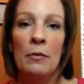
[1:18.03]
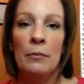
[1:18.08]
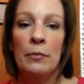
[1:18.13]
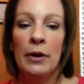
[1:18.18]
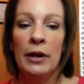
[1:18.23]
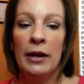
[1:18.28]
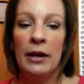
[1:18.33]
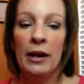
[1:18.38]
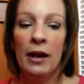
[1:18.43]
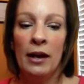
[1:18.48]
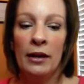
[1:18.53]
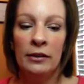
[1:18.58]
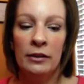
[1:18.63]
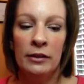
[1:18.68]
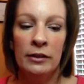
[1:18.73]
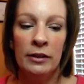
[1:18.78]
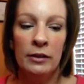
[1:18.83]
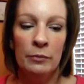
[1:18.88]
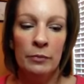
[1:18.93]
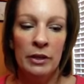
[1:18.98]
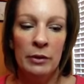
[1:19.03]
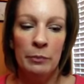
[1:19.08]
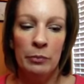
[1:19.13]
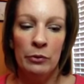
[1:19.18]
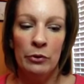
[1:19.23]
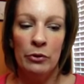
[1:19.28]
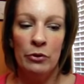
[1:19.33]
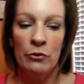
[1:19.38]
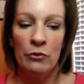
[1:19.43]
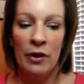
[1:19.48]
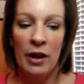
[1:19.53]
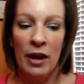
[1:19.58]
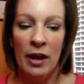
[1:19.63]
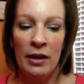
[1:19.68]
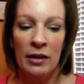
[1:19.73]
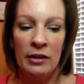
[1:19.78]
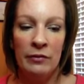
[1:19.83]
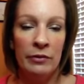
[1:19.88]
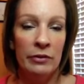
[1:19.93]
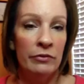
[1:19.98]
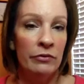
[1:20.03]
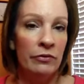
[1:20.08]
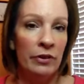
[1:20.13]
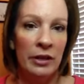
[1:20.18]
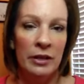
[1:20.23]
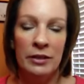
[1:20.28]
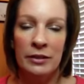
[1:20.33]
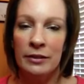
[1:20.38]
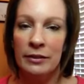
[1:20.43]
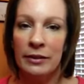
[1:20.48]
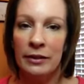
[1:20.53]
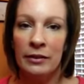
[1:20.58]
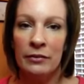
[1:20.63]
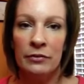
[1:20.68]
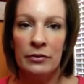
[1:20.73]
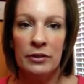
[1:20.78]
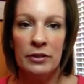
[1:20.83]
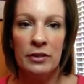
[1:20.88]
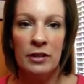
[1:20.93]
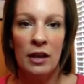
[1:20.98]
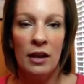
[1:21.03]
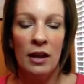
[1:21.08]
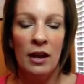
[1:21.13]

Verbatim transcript: But I look at people who've had even facelifts,